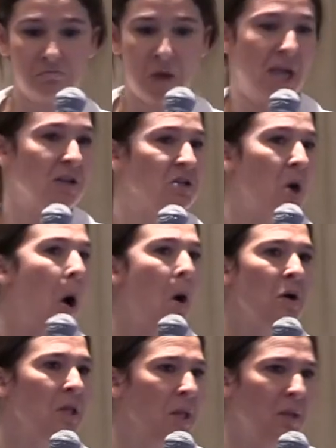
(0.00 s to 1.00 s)
I could
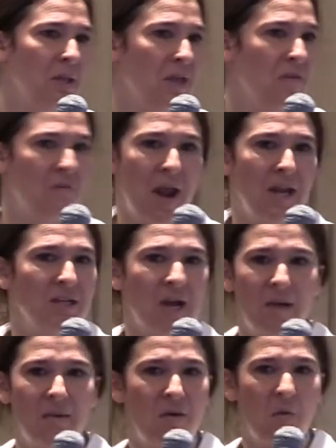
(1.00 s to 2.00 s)
totally leave
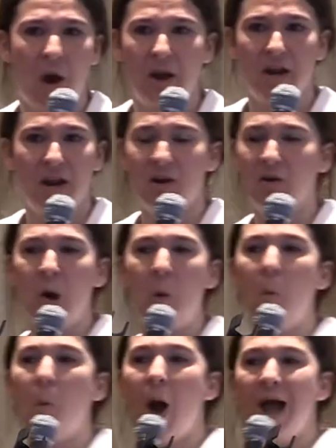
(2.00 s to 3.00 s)
anytime I wanted. I don't
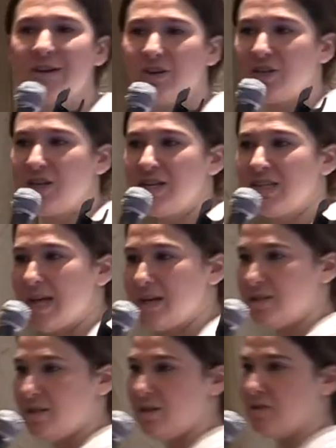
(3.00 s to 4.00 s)
know what she
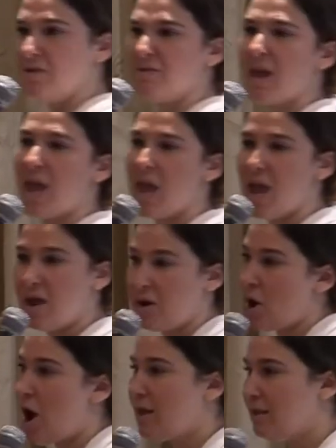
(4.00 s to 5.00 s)
said to you. You
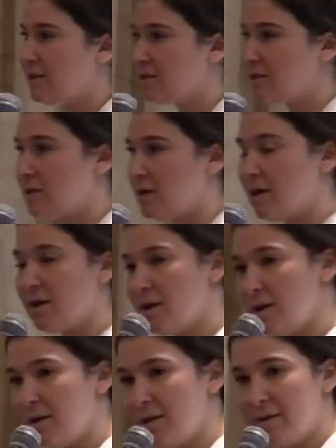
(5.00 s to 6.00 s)
cannot listen to her.
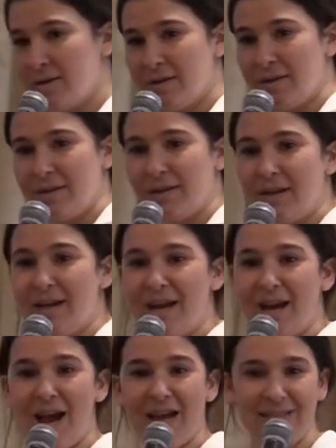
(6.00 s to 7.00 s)

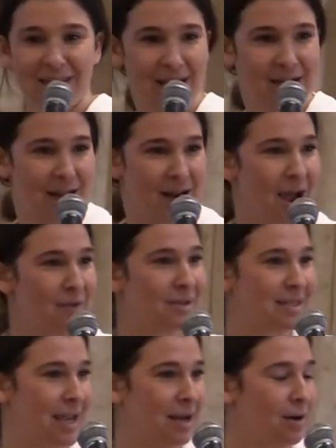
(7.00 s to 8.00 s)
And I said, and I
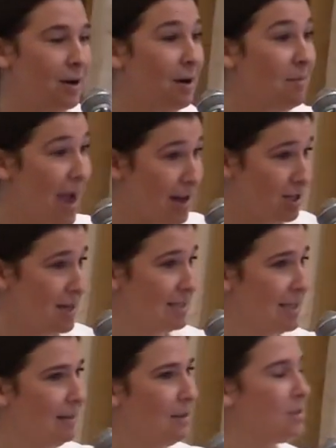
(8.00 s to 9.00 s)
would say to her, imagine I
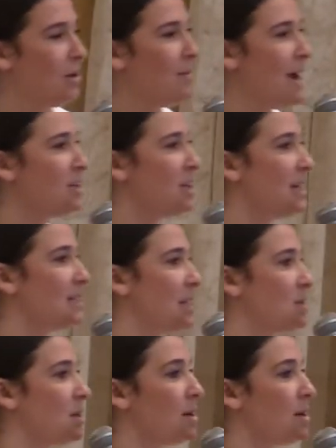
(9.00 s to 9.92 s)
said this to her, imagine I said to